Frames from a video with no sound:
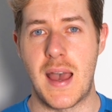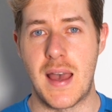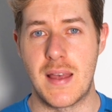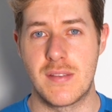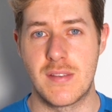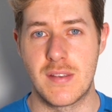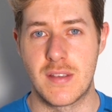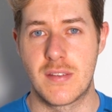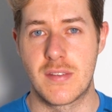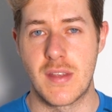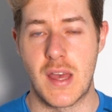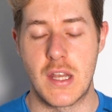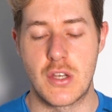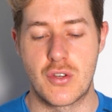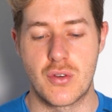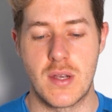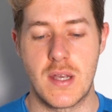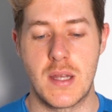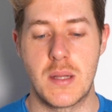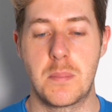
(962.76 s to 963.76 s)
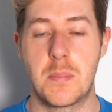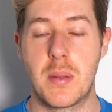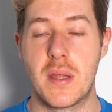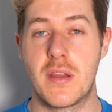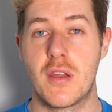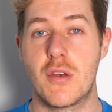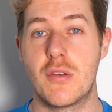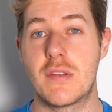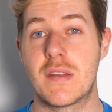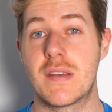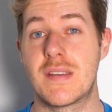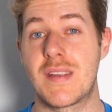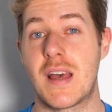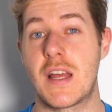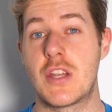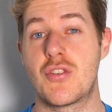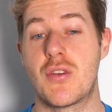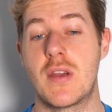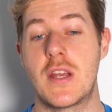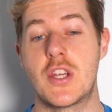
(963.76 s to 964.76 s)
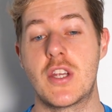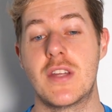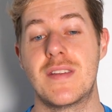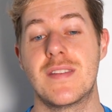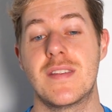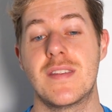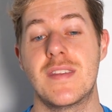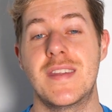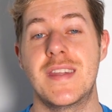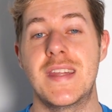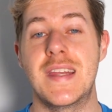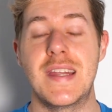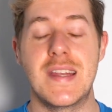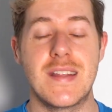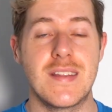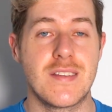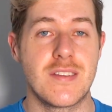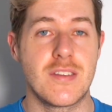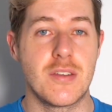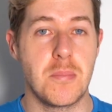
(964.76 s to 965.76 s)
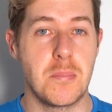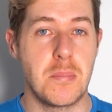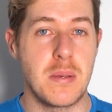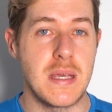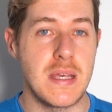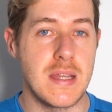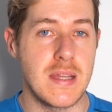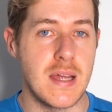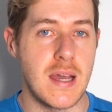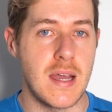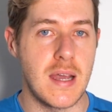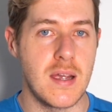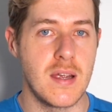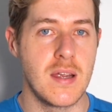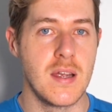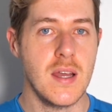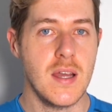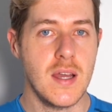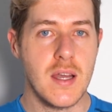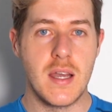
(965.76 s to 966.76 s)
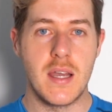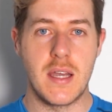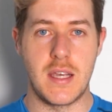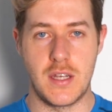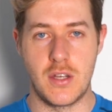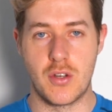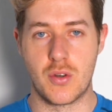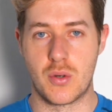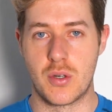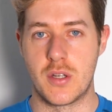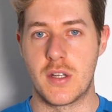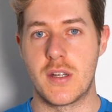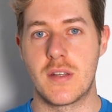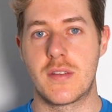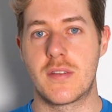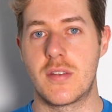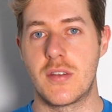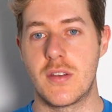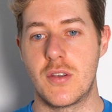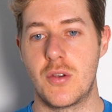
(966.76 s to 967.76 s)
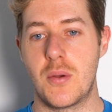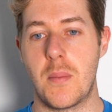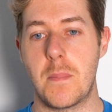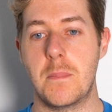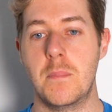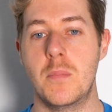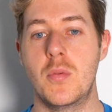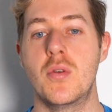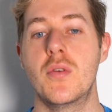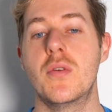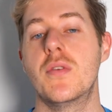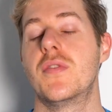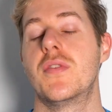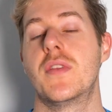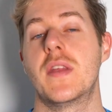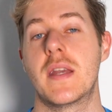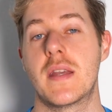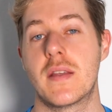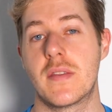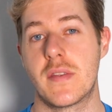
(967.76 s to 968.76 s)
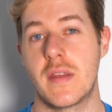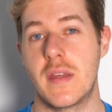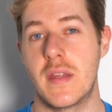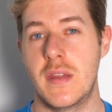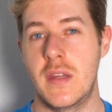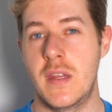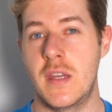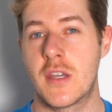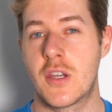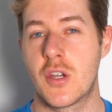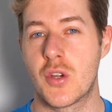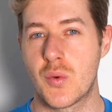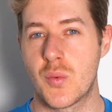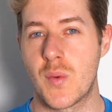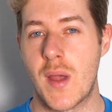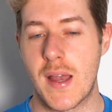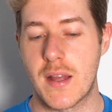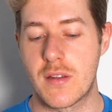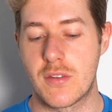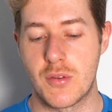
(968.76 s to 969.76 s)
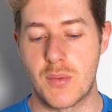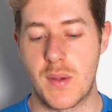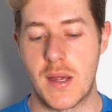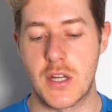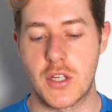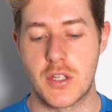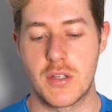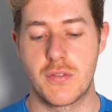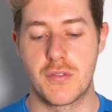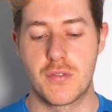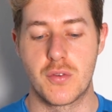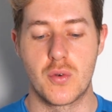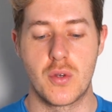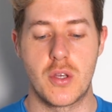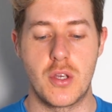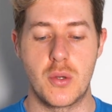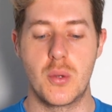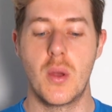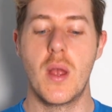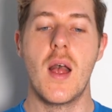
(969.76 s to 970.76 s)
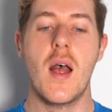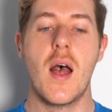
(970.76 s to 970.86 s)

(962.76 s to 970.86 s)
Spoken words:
as exaggerated, but those exaggerations need to be there in order to move things in the correct direction for you.